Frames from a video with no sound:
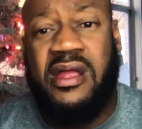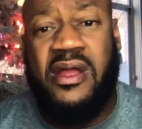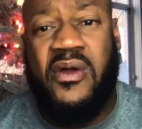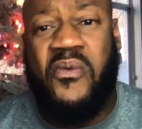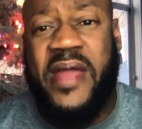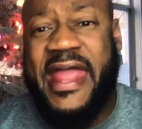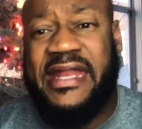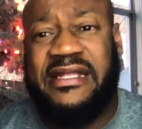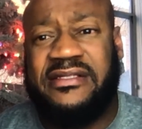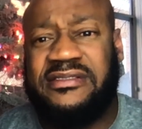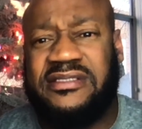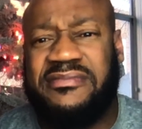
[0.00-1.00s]

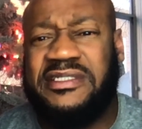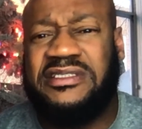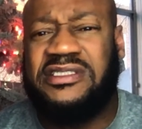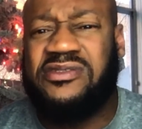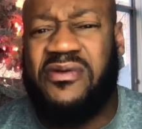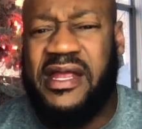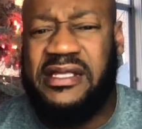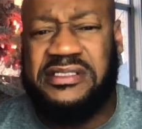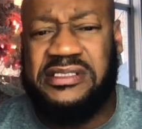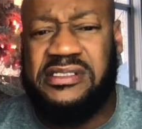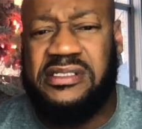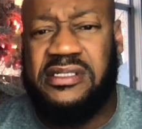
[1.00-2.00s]
weddings, it's just
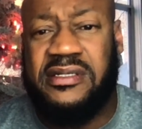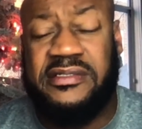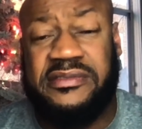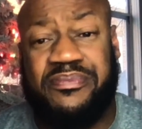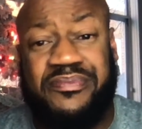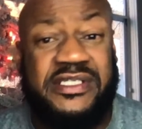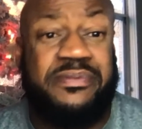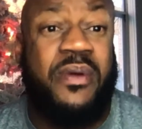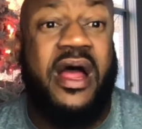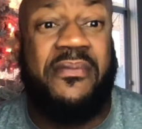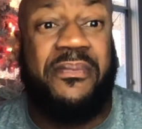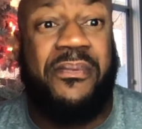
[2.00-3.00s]
crazy. And this
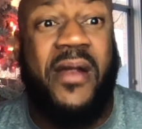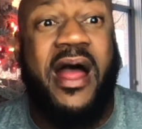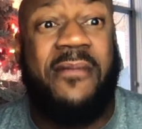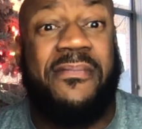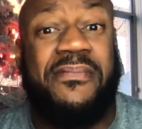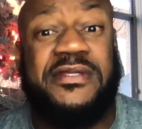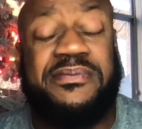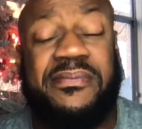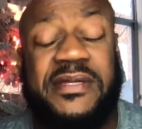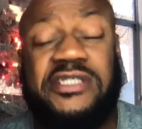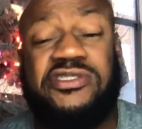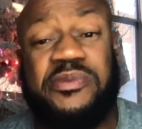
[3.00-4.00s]
issue
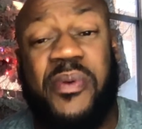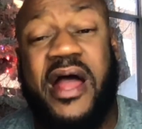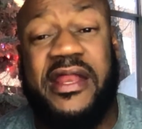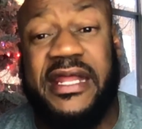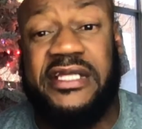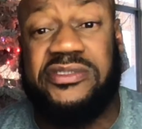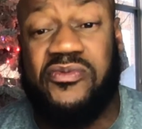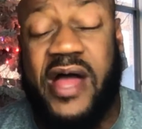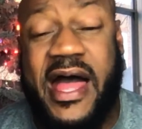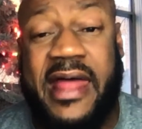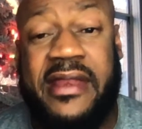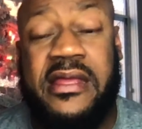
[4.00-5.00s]
is probably
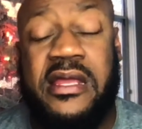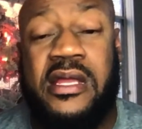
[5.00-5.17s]
nationwide.